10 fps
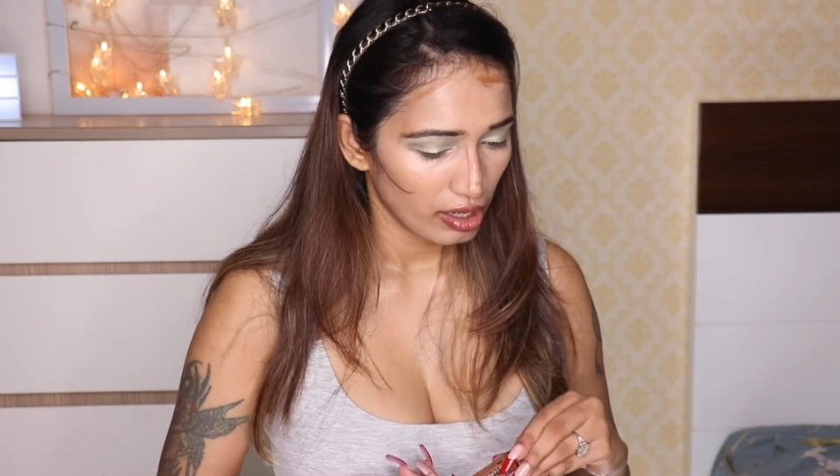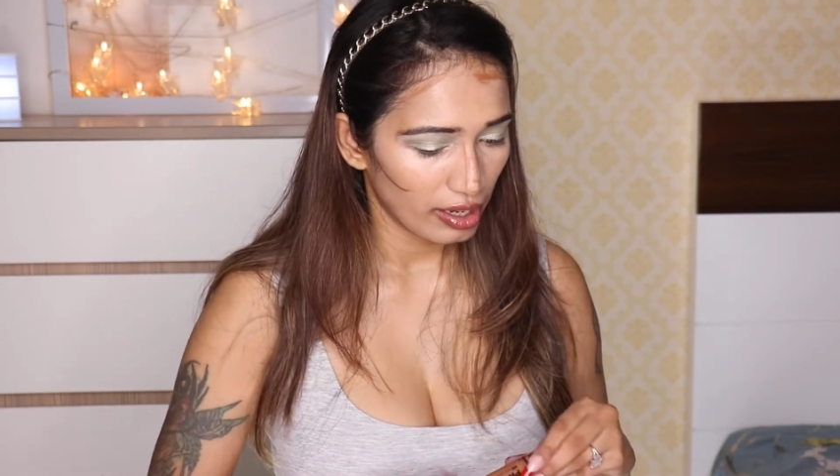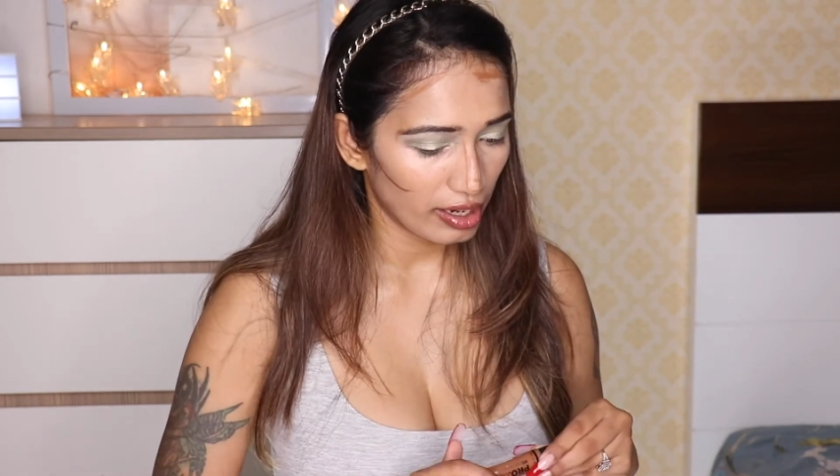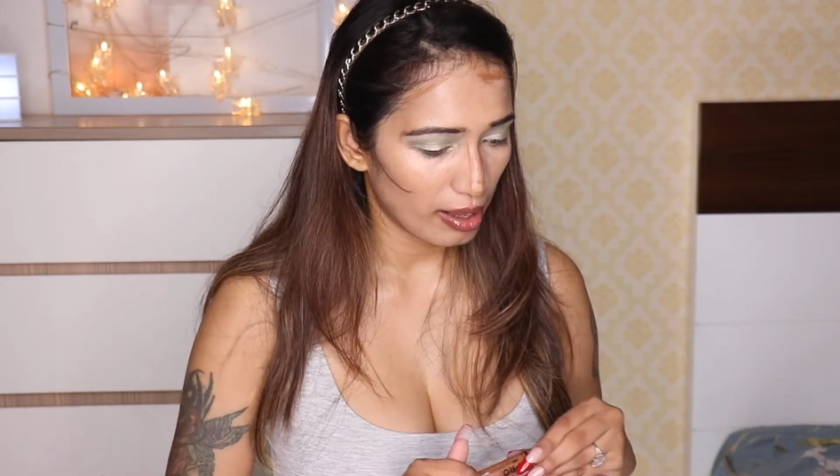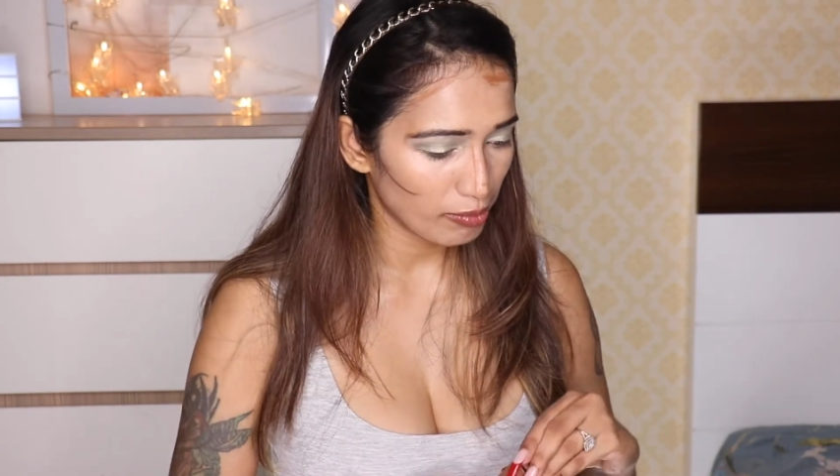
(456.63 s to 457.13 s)

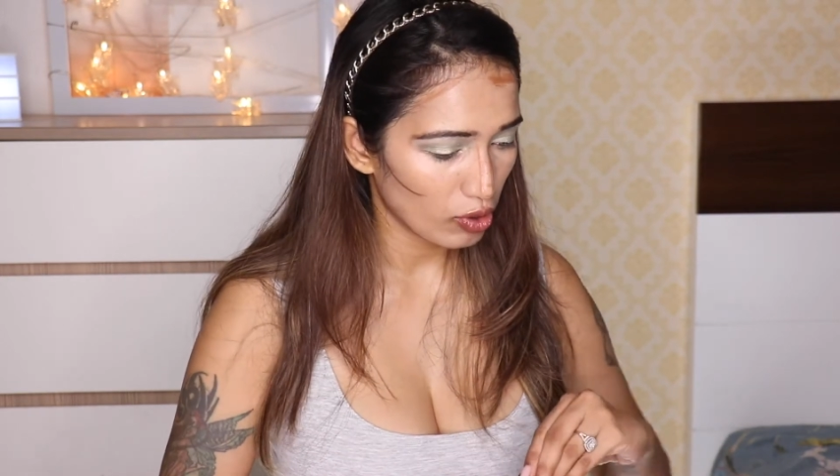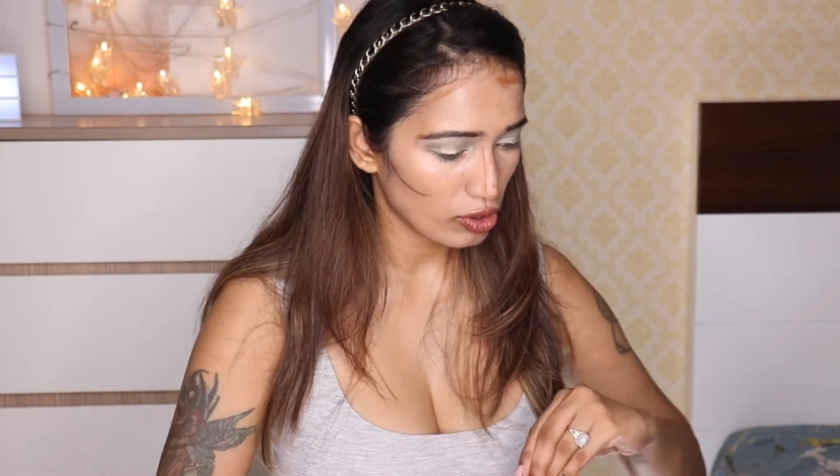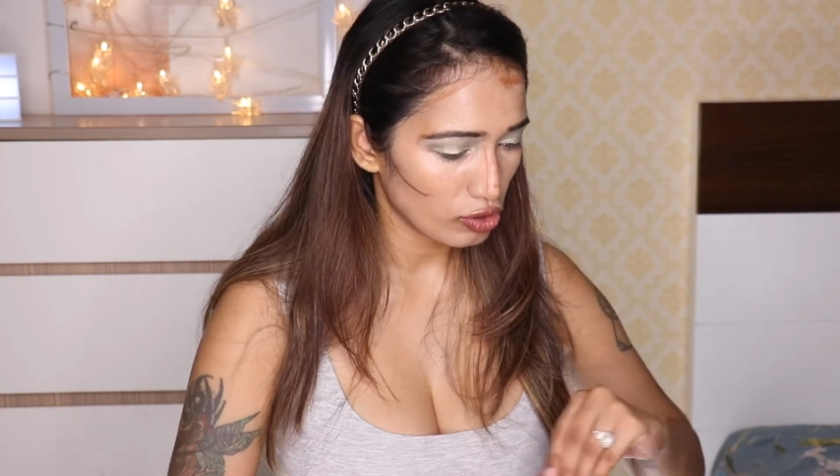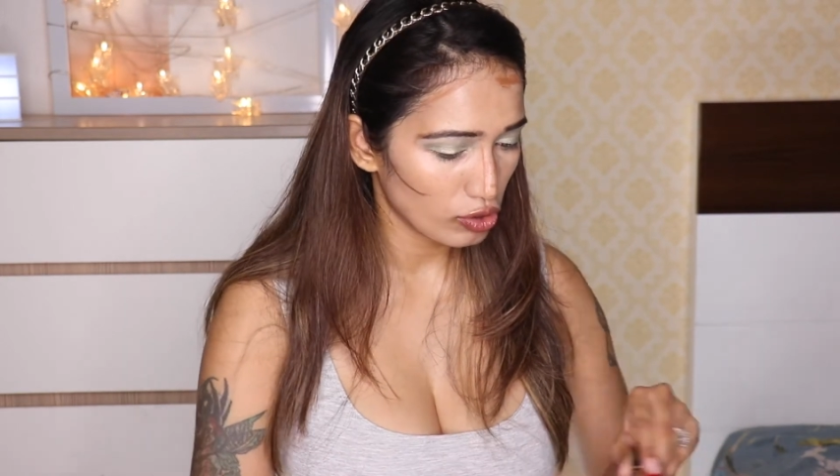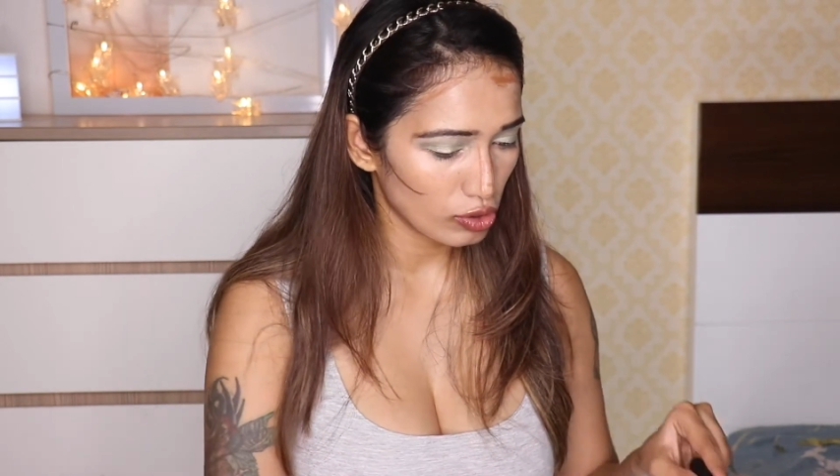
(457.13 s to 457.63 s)
And I'm going
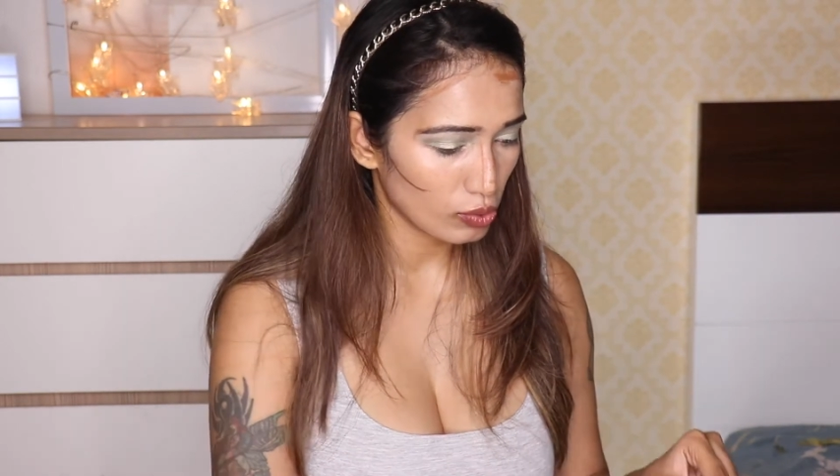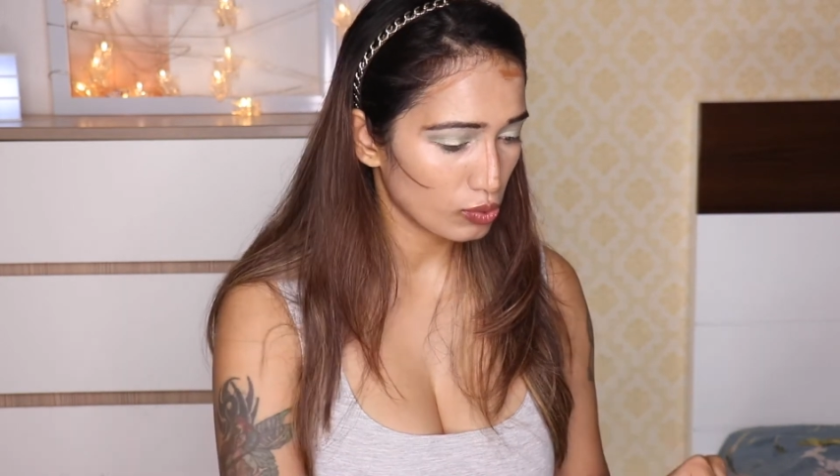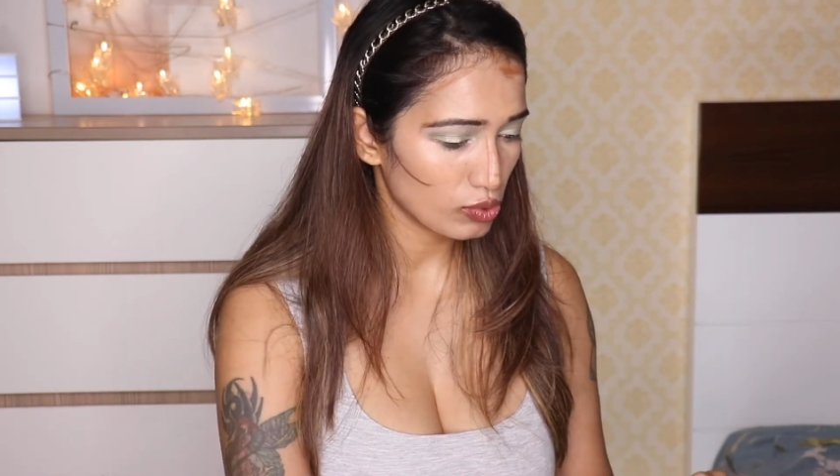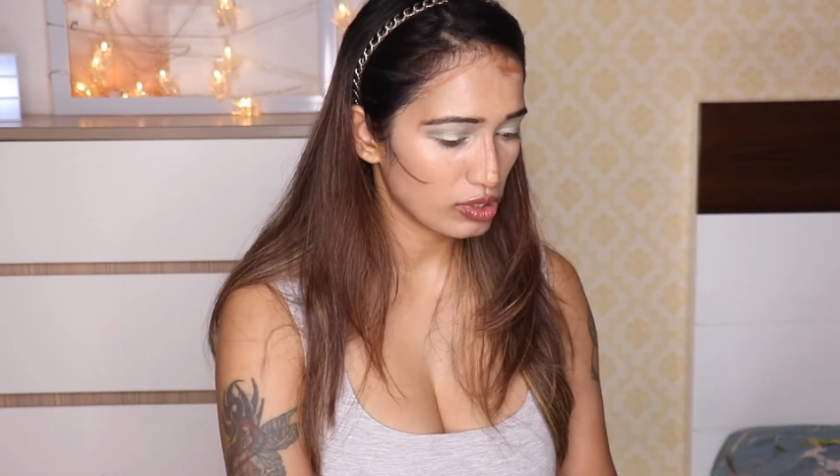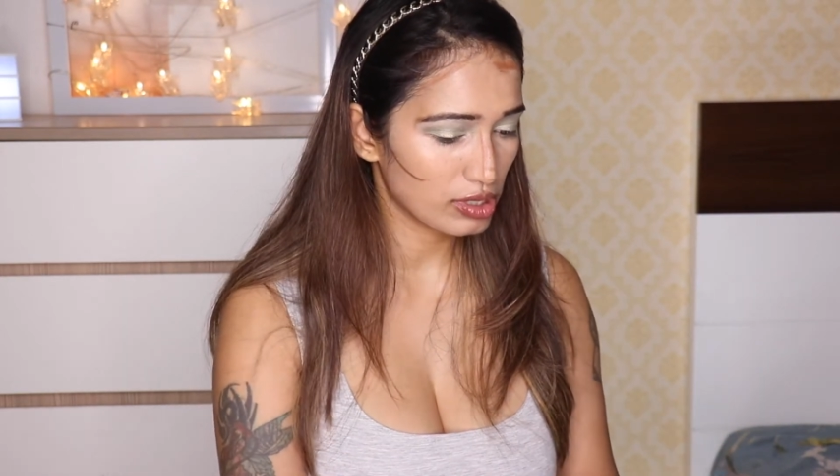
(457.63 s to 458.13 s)
to
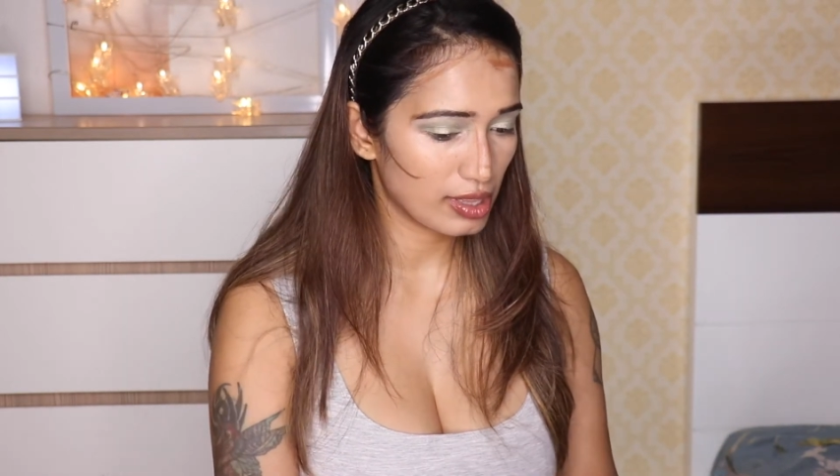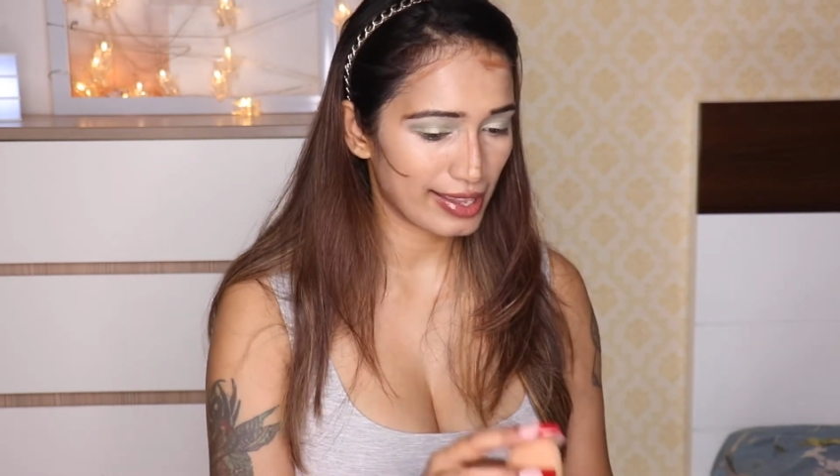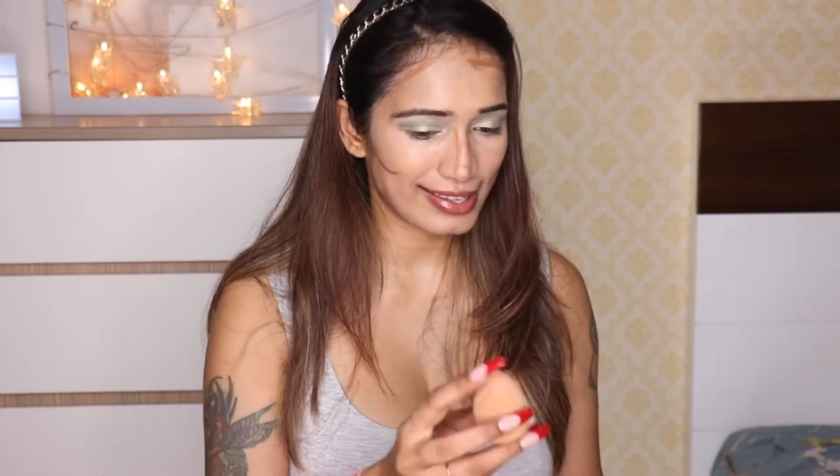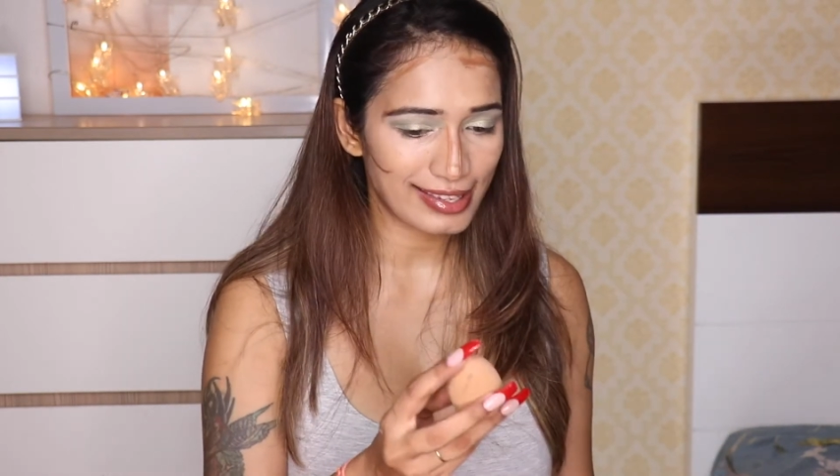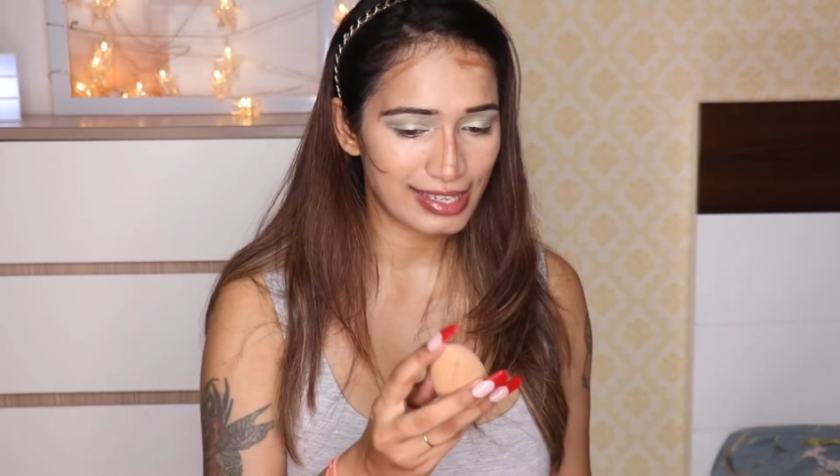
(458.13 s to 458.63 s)
use
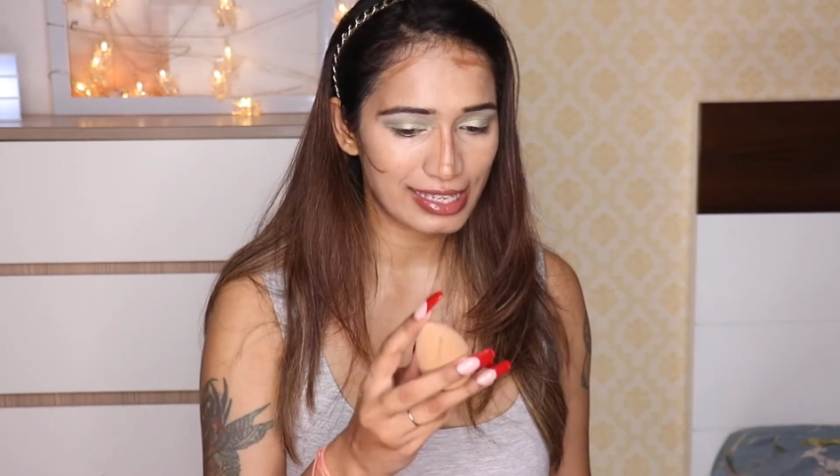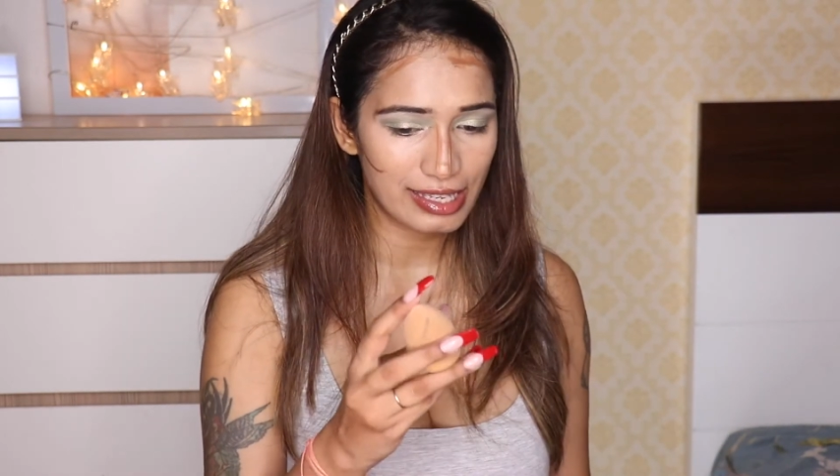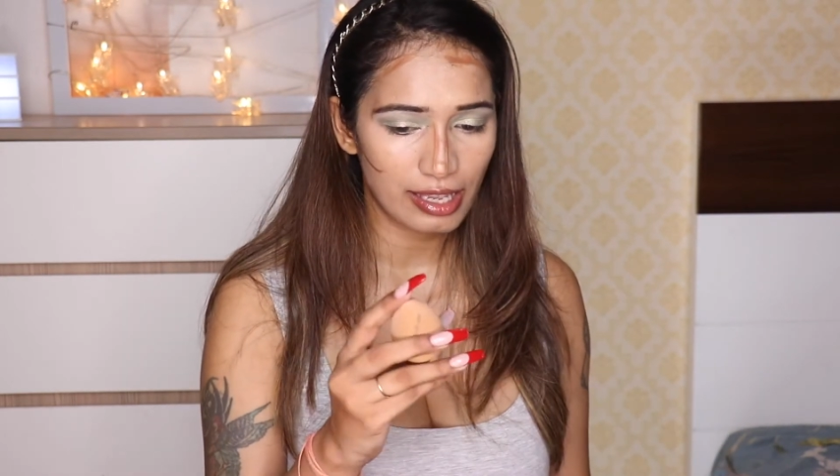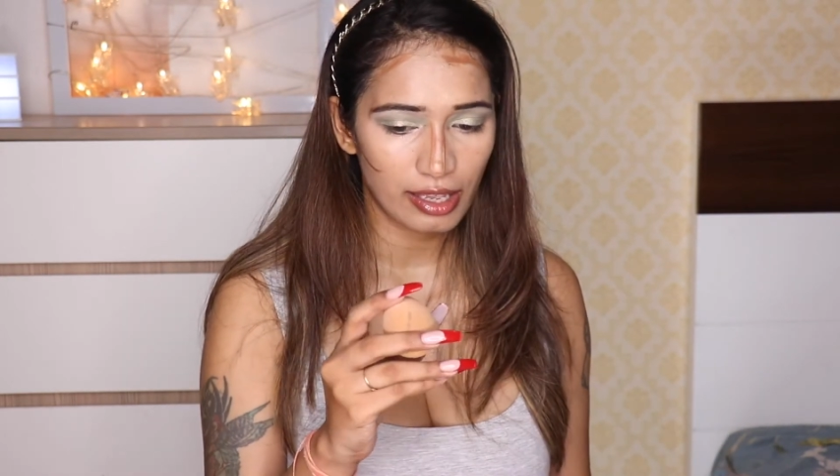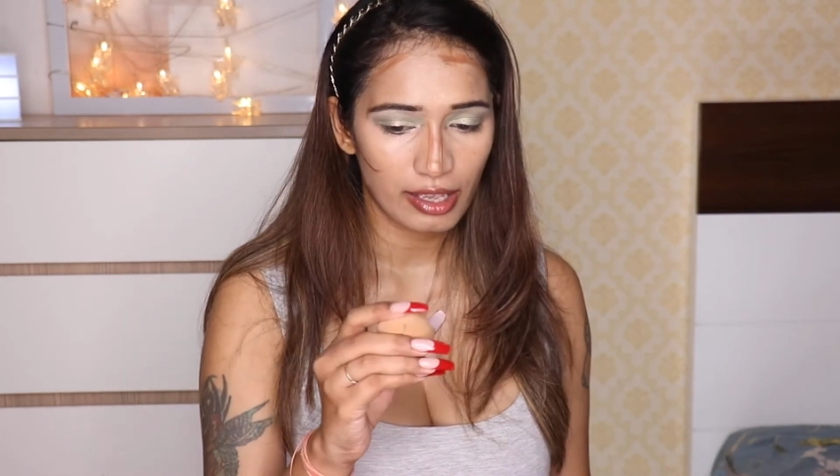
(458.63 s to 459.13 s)
this,